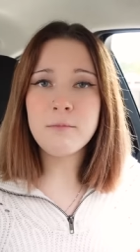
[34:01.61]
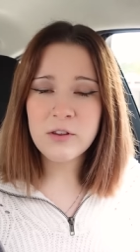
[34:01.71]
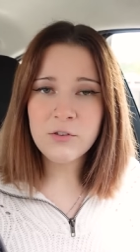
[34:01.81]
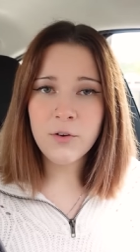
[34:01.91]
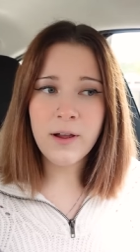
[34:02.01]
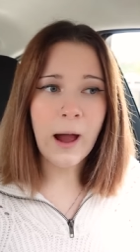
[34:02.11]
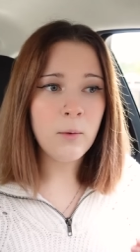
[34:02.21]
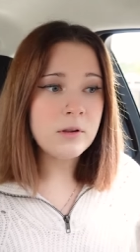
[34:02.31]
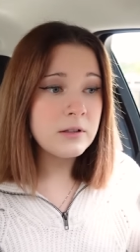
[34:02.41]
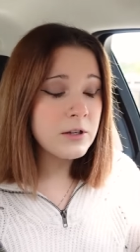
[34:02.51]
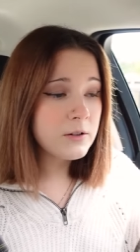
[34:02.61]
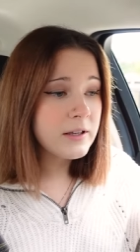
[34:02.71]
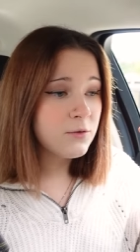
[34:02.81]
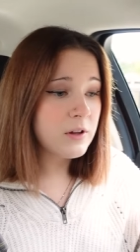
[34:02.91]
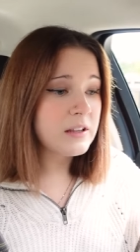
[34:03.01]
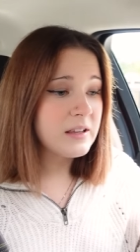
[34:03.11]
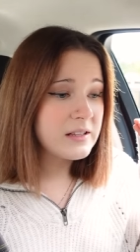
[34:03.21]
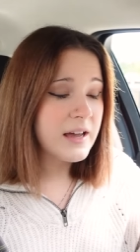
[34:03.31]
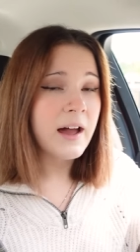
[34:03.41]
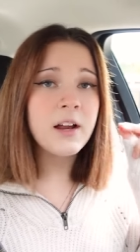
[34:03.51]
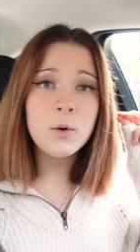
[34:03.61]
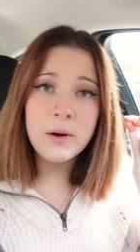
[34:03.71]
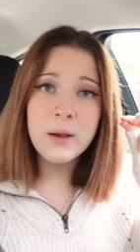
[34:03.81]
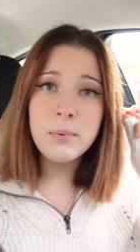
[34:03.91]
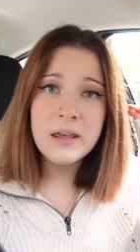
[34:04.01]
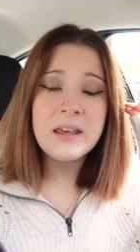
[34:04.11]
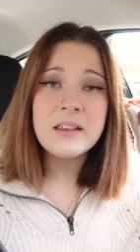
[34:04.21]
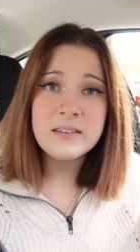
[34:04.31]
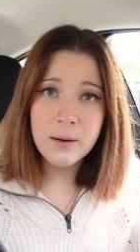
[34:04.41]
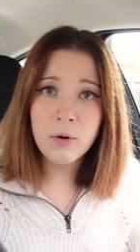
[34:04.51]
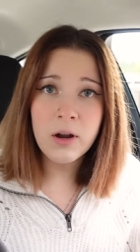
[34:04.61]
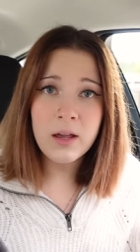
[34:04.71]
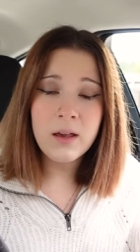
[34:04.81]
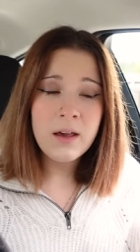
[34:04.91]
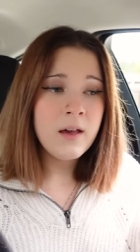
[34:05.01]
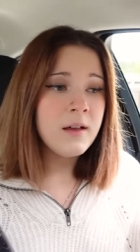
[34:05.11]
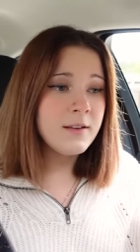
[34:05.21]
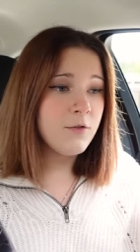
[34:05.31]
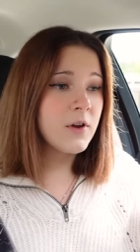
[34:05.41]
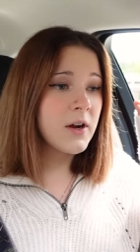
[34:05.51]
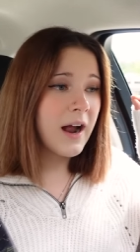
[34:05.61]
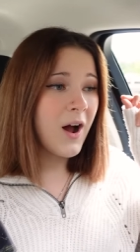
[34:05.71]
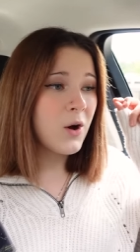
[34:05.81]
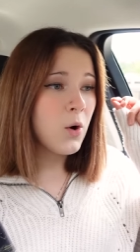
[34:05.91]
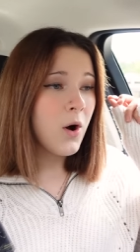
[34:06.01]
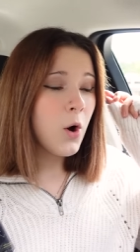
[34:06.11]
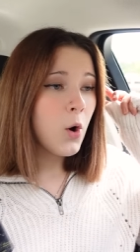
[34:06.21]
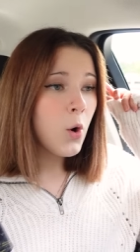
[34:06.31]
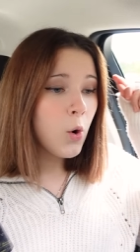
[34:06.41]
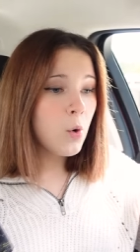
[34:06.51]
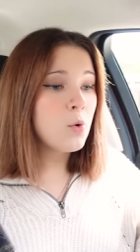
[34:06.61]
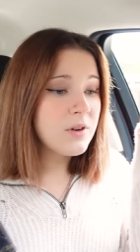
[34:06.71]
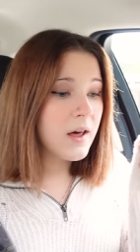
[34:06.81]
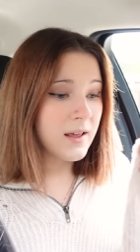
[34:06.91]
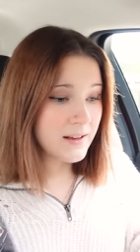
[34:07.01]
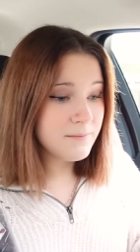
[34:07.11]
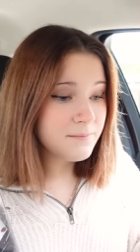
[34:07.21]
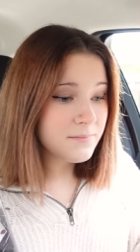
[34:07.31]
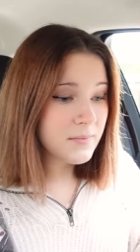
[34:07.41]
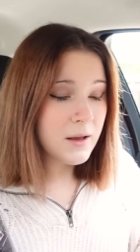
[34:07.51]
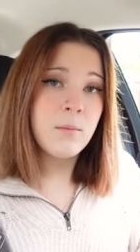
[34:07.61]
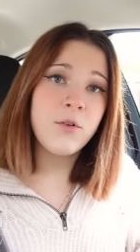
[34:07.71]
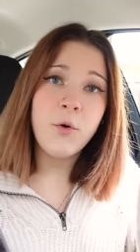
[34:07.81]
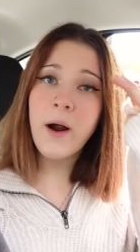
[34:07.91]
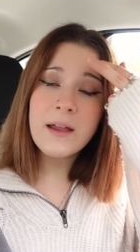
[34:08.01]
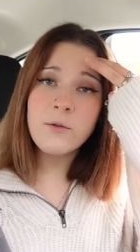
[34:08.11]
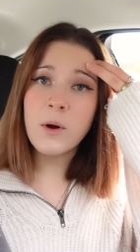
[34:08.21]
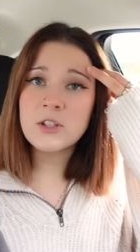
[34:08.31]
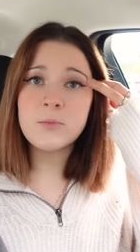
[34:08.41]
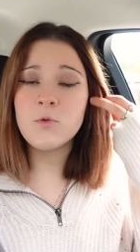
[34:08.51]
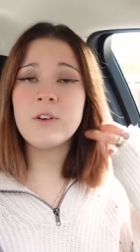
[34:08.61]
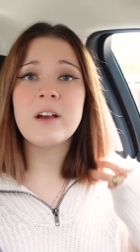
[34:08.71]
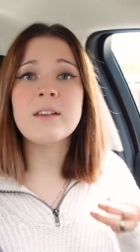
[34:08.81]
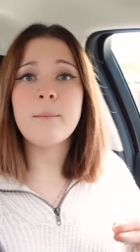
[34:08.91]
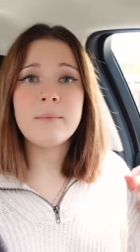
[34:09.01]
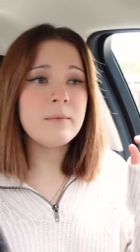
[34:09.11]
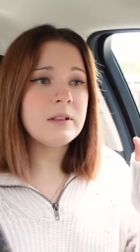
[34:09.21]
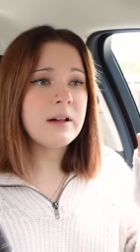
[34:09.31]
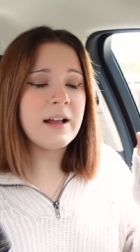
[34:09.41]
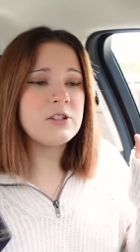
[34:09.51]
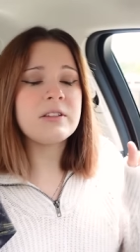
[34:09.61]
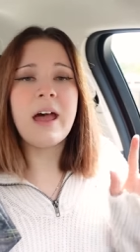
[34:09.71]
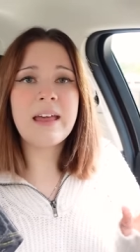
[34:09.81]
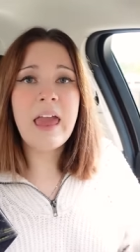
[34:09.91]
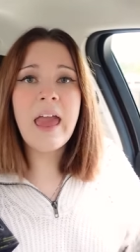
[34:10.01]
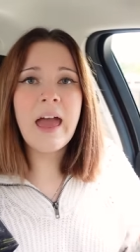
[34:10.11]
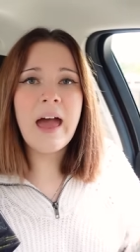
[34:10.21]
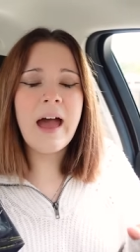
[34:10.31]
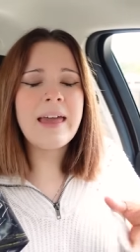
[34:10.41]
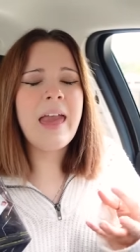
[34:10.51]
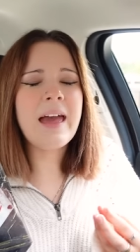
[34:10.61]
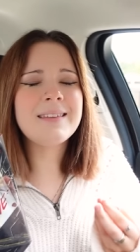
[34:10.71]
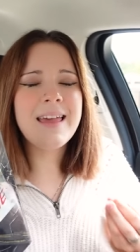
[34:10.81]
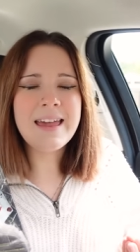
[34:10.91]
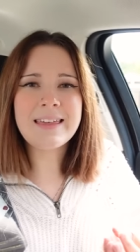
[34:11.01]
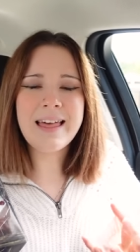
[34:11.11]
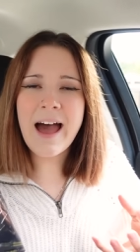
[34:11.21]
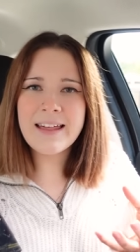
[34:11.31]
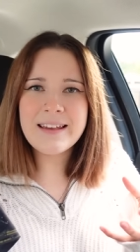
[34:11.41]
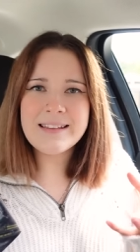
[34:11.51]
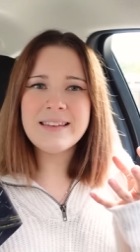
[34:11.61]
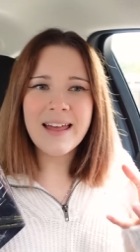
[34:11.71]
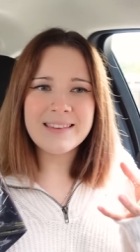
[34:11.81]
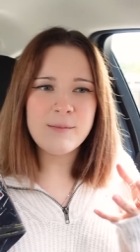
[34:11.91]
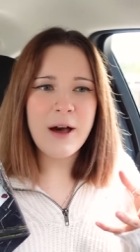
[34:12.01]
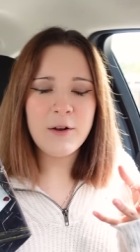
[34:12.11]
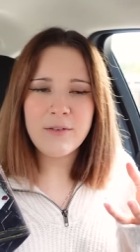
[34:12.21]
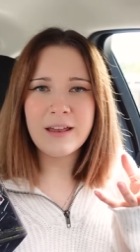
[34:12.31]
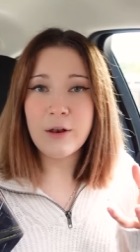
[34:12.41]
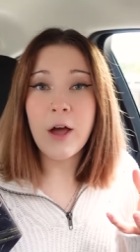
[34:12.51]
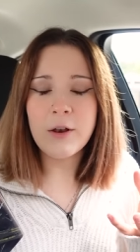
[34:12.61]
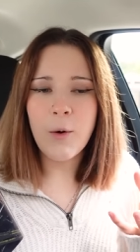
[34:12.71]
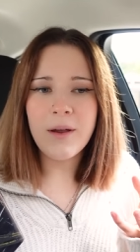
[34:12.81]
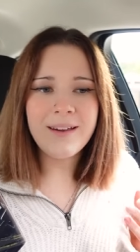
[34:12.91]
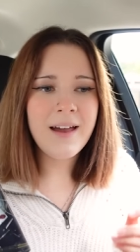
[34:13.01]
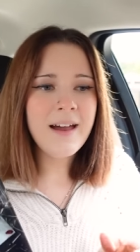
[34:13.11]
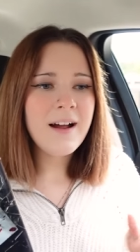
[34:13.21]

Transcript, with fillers: mystery, I will literally read the entire Wikipedia summary to figure out who done it before I even watch the movie because I'm I just I can't I can't take that intense amount of like not knowing.